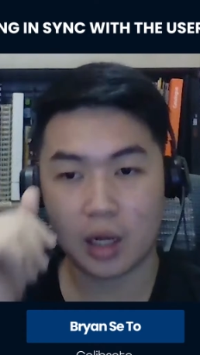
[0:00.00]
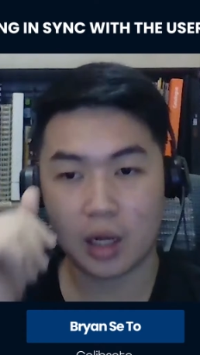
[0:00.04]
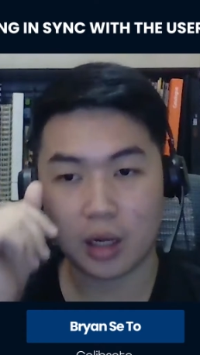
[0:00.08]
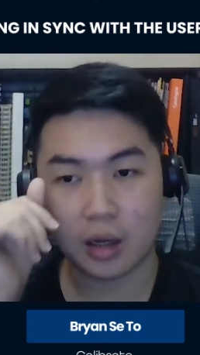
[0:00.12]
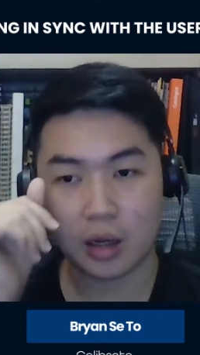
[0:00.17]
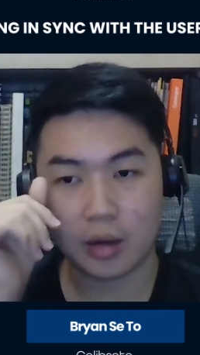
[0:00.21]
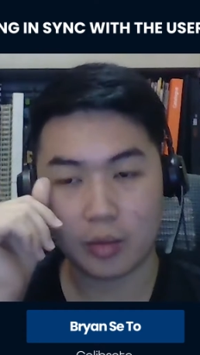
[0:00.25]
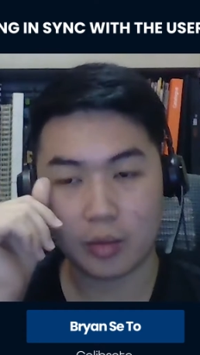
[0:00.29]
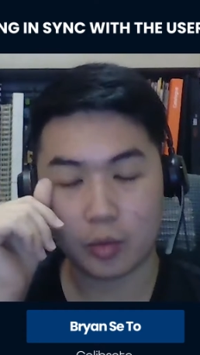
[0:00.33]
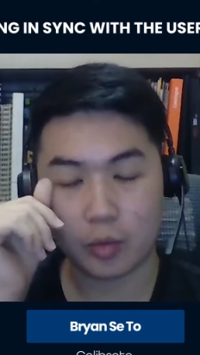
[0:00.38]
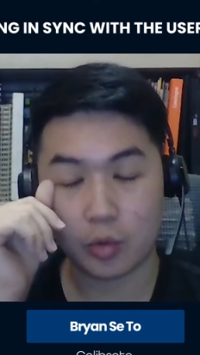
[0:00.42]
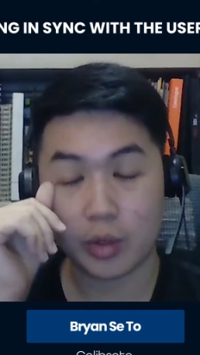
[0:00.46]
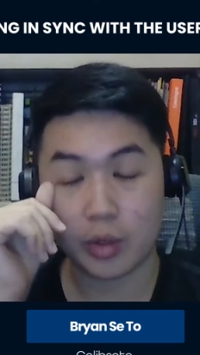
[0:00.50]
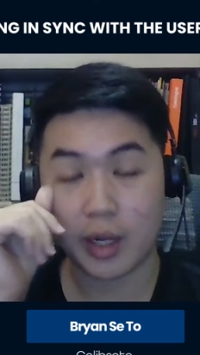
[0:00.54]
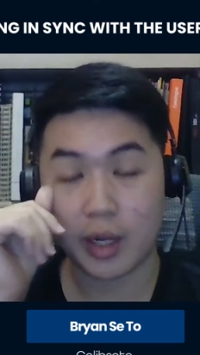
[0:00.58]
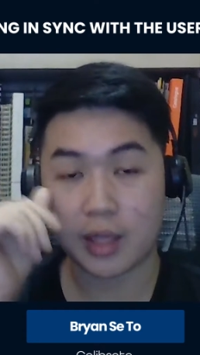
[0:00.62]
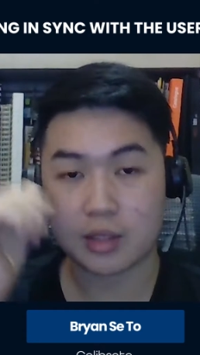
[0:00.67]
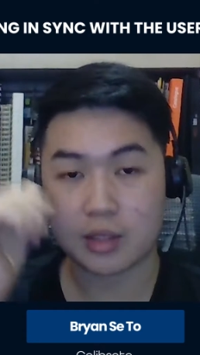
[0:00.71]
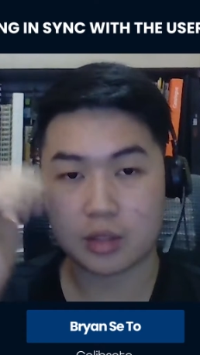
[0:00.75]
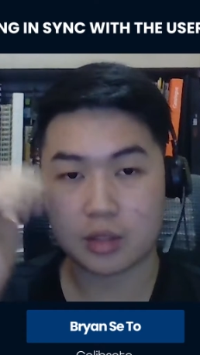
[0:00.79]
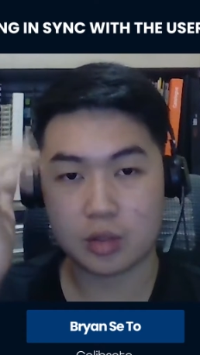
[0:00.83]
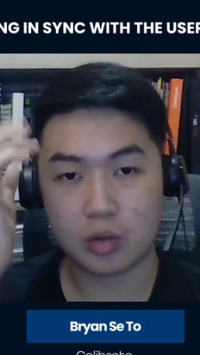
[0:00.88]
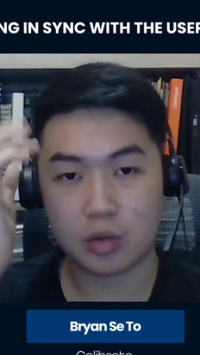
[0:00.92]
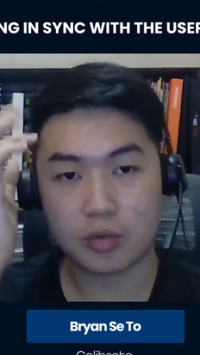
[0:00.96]
uh, good
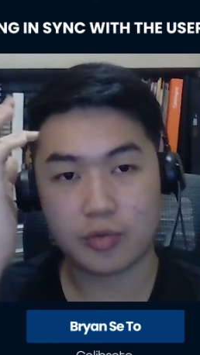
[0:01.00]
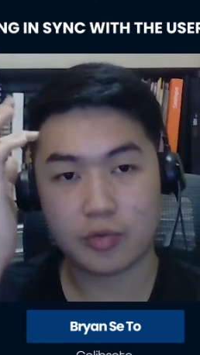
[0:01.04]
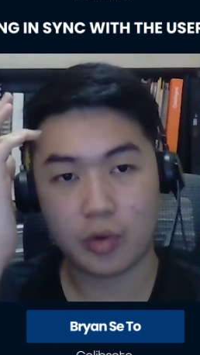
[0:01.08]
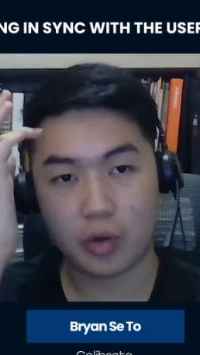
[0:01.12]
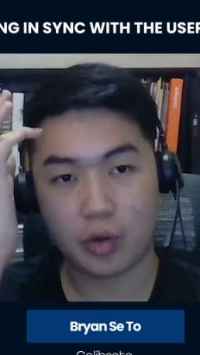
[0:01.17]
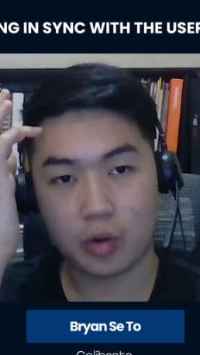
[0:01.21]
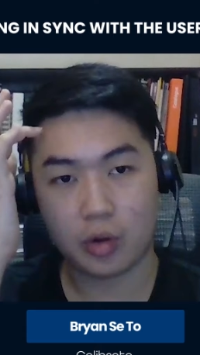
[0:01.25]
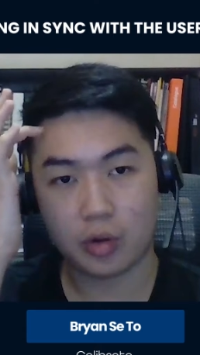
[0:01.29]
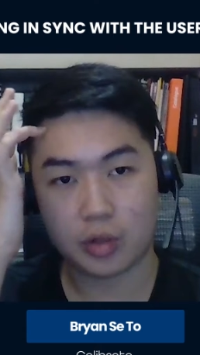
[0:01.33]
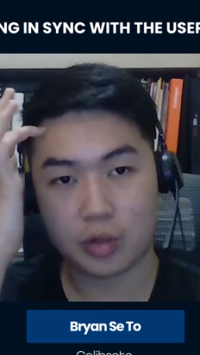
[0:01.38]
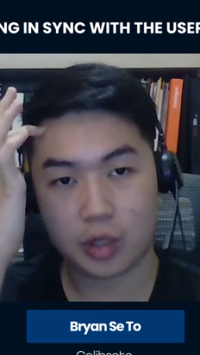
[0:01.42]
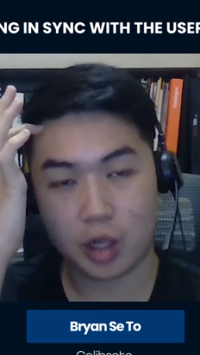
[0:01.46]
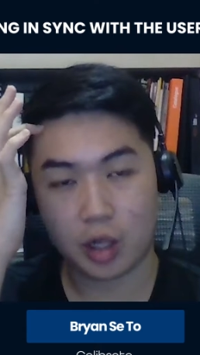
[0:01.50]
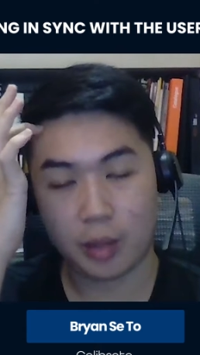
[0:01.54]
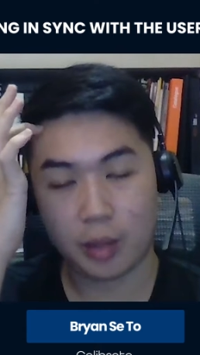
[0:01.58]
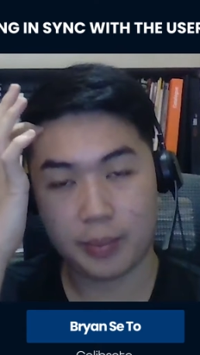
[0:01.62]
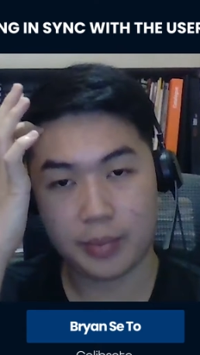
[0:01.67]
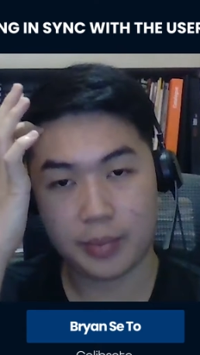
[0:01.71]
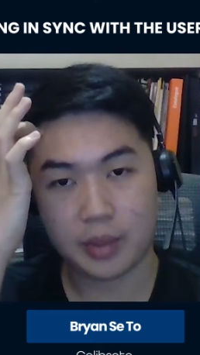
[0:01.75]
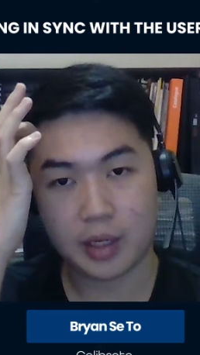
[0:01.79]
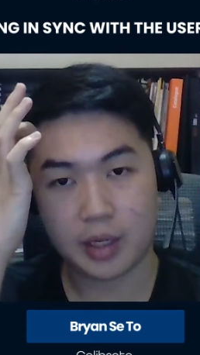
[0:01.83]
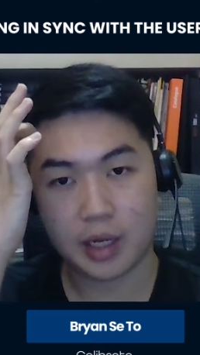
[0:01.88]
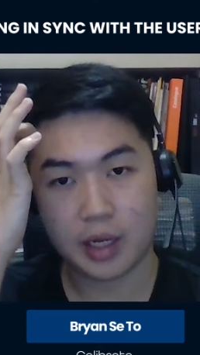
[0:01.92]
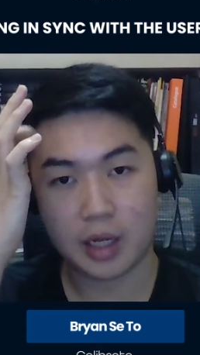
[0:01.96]
SEO for the,
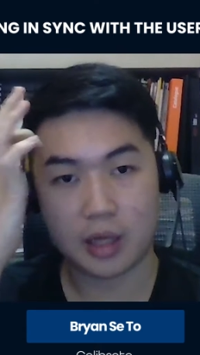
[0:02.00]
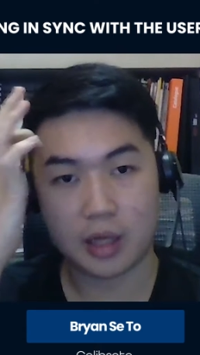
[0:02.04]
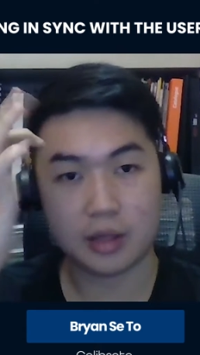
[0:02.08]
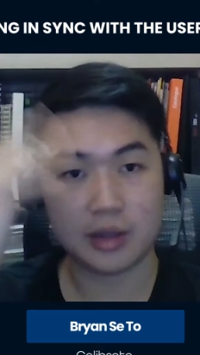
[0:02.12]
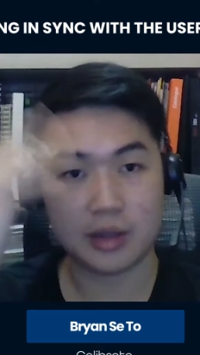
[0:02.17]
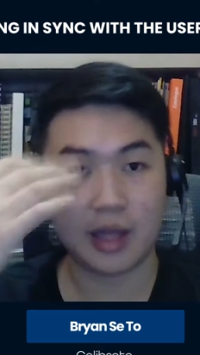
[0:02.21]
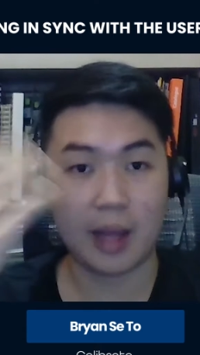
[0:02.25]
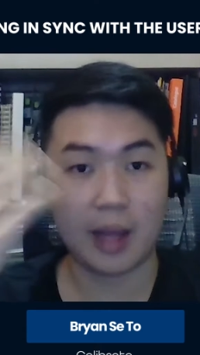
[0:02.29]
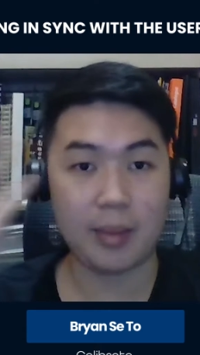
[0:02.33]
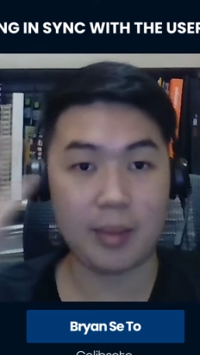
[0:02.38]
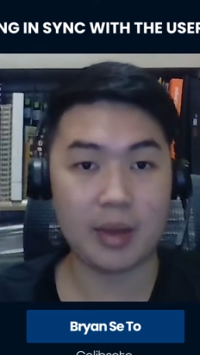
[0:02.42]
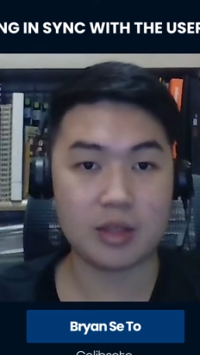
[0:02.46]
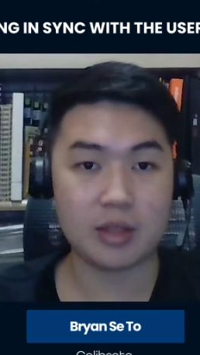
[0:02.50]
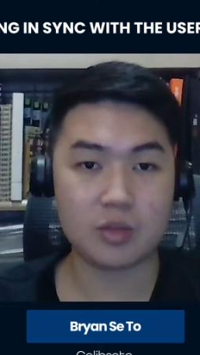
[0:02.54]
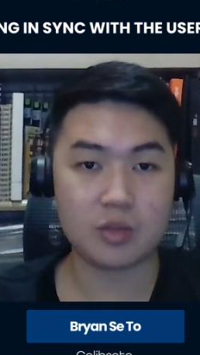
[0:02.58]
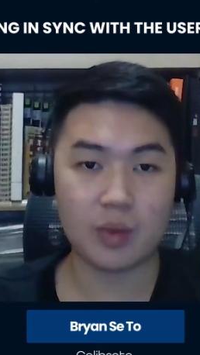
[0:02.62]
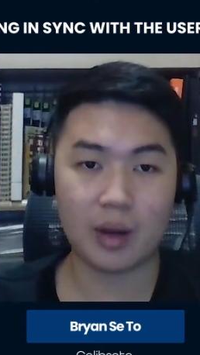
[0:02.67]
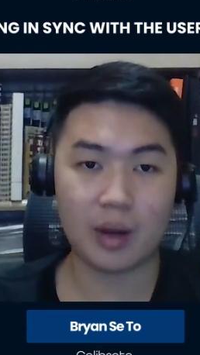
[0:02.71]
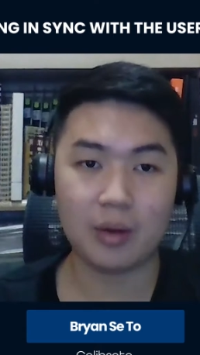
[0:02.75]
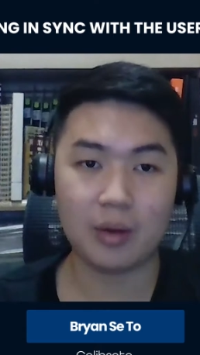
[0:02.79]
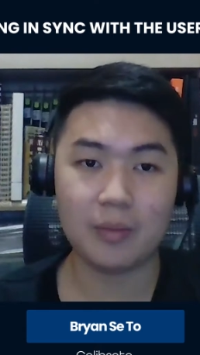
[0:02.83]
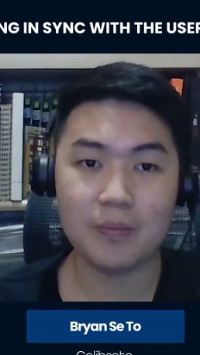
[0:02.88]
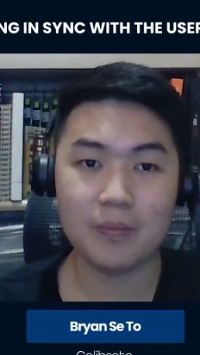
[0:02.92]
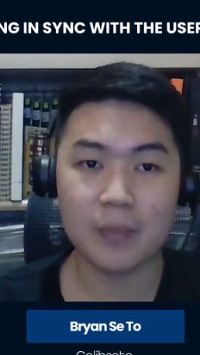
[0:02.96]
comp- the them as
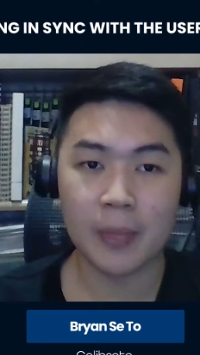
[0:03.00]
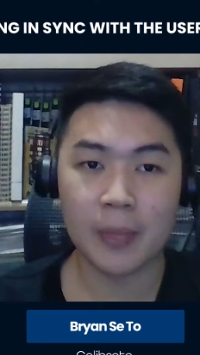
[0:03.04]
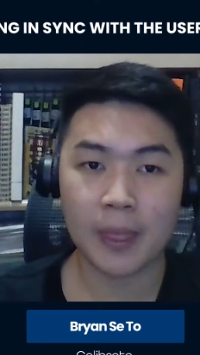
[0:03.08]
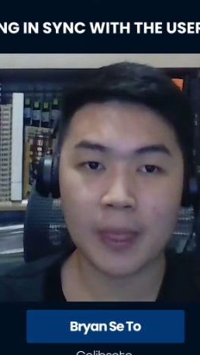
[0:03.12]
well.